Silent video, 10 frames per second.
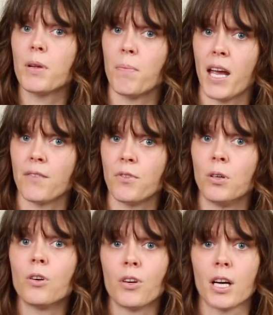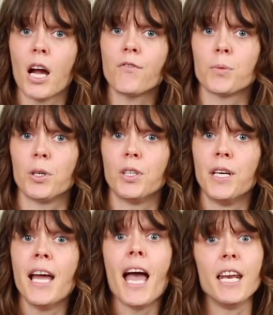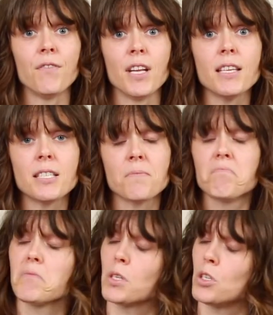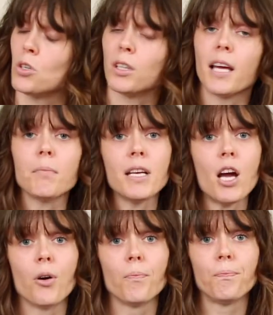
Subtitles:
be painful or uncomfortable. And if it is, you'll let me know.